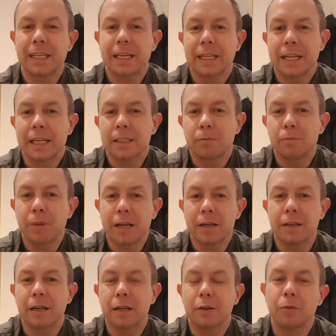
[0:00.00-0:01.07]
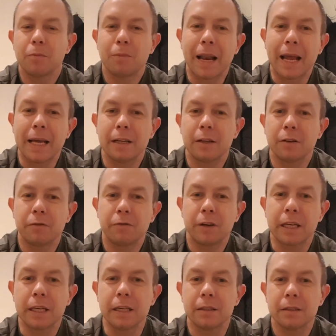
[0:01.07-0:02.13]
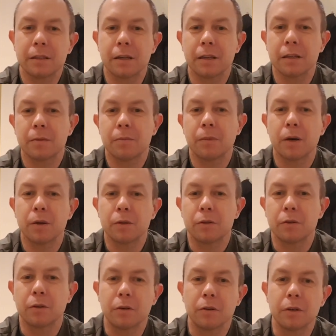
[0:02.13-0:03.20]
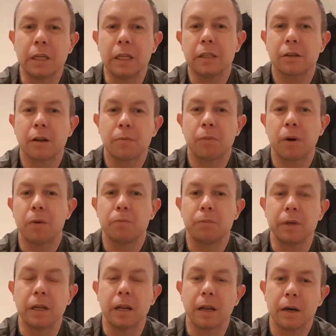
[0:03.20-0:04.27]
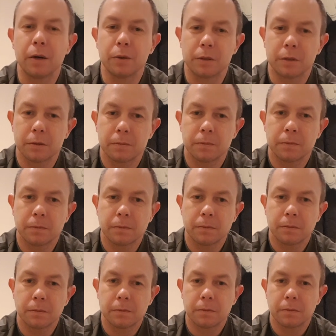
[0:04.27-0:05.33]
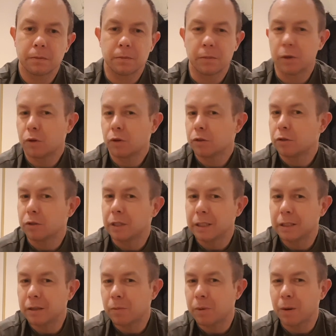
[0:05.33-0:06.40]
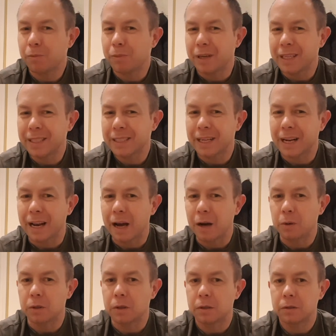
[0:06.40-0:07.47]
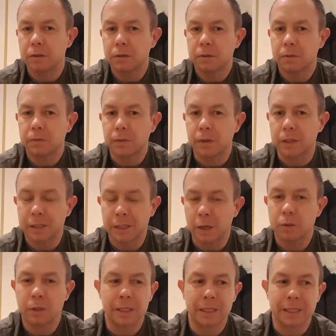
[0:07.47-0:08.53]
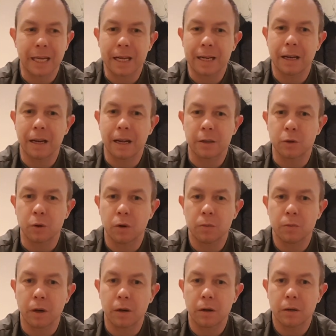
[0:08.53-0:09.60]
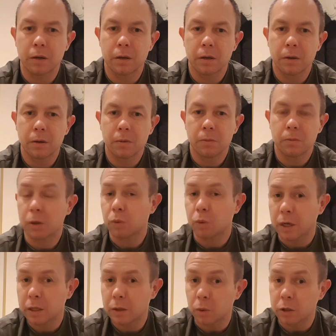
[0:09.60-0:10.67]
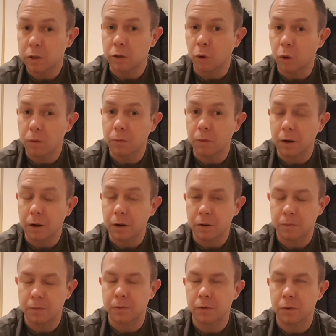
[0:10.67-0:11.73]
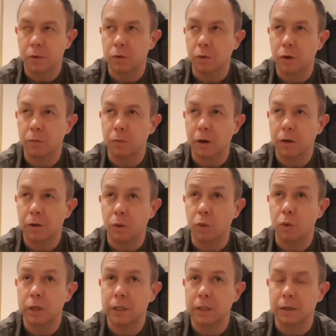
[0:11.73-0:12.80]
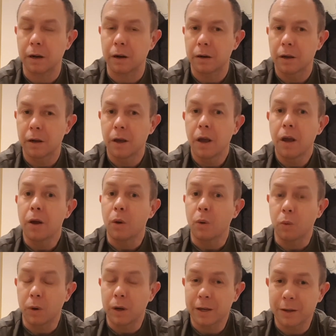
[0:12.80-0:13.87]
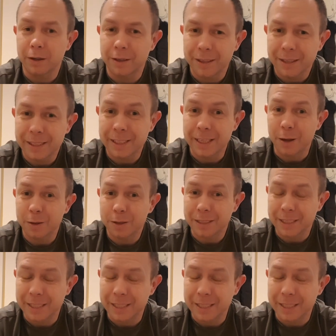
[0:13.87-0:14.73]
that's better than complaining on fucking internet about your diesel pump being loud. Because your diesel pump isn't loud. It sounds exactly like normal. But when it was normal, original, sounds